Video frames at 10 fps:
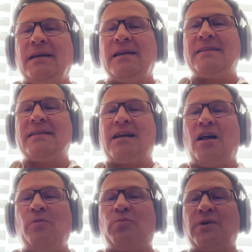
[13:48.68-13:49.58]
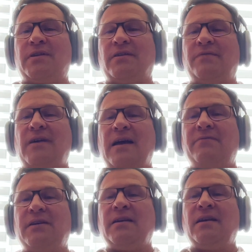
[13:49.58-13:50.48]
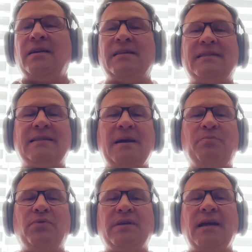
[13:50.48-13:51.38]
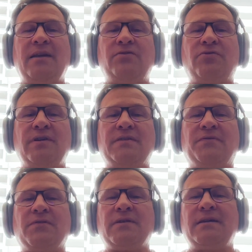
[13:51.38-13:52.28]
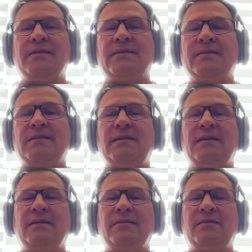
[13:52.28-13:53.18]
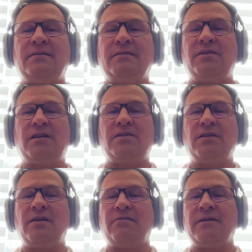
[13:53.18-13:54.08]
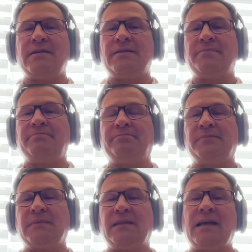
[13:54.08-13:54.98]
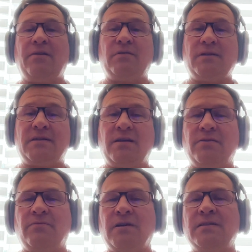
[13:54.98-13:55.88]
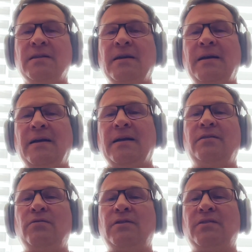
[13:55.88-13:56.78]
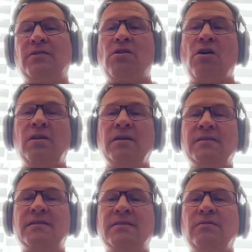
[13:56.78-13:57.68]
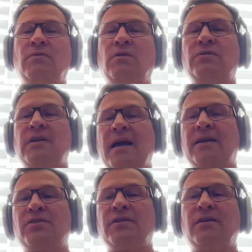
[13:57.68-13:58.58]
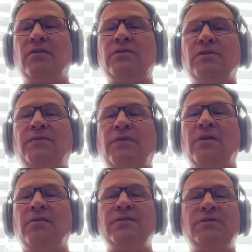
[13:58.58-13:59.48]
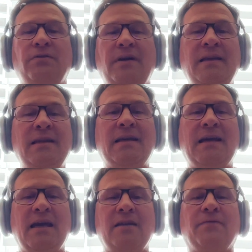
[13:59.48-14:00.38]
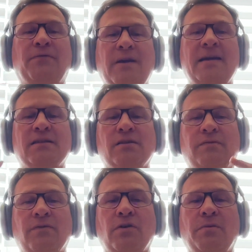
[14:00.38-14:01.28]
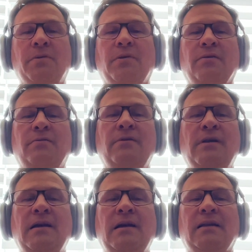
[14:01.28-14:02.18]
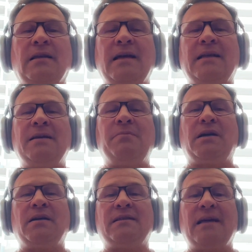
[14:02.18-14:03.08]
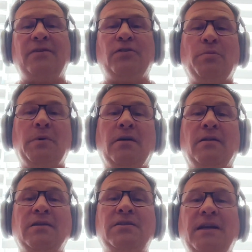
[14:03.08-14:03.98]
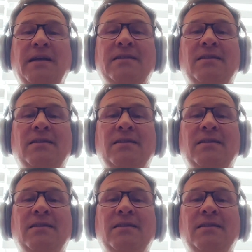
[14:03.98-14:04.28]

is the culprit of having separate entries for these in dictionaries and countless other ones. Note that the Collins won't actually go so far as to indicate phrasal verb, though, likely because that terminology is